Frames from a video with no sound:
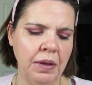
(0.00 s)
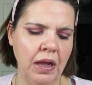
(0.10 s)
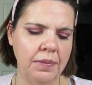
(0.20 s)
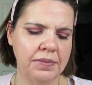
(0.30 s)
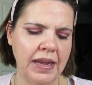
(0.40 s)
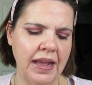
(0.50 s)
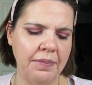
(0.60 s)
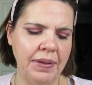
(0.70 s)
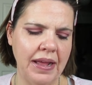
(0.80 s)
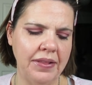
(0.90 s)
palm
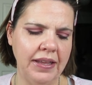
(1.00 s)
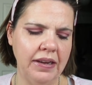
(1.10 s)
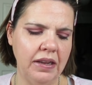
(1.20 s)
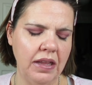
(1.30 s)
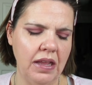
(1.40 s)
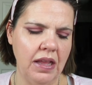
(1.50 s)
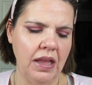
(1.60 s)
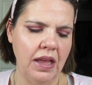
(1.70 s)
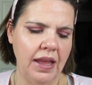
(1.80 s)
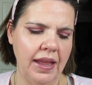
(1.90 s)
top palette
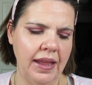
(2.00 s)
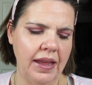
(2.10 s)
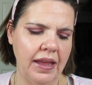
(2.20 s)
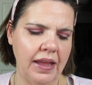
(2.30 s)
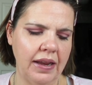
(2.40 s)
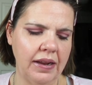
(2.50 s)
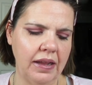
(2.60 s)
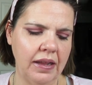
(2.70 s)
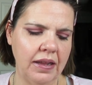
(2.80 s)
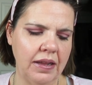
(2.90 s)
and
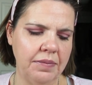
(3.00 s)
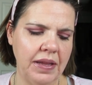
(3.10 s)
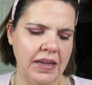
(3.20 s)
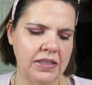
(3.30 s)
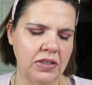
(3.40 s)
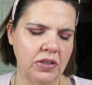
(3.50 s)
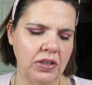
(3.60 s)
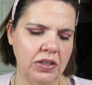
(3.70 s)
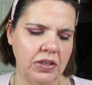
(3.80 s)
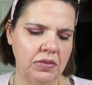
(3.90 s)
um, it has,
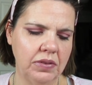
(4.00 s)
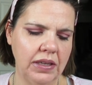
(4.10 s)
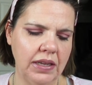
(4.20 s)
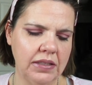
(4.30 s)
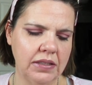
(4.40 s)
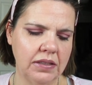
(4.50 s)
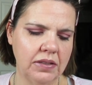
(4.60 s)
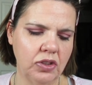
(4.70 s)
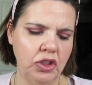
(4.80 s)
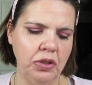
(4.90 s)
you know, it has
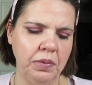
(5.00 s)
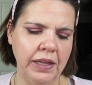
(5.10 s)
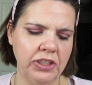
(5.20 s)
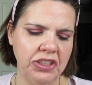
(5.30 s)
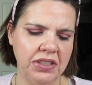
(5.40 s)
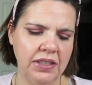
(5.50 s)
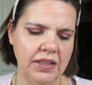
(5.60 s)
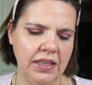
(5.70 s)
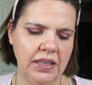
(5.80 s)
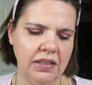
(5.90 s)
two blushes
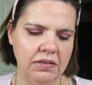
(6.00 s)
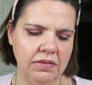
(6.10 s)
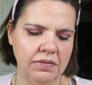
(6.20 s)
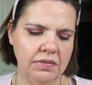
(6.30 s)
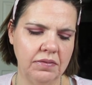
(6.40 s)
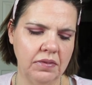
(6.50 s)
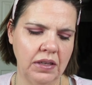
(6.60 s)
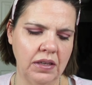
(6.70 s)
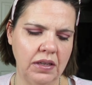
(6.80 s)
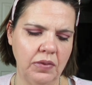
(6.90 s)
and then
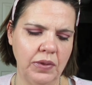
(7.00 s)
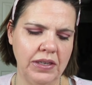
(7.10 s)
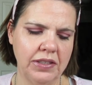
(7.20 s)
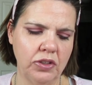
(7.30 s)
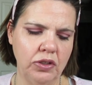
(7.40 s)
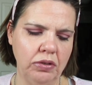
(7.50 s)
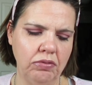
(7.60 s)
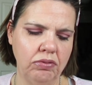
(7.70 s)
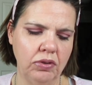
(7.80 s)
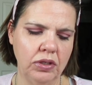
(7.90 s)
uh, what is it, 2,
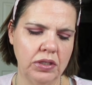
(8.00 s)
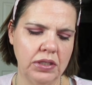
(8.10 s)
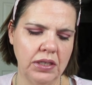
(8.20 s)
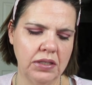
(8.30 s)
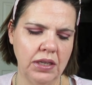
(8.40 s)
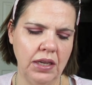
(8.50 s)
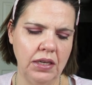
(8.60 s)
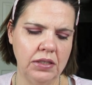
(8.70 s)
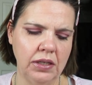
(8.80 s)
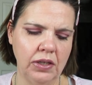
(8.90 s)
4, 6,
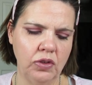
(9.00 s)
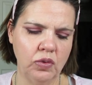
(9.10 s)
8, 10,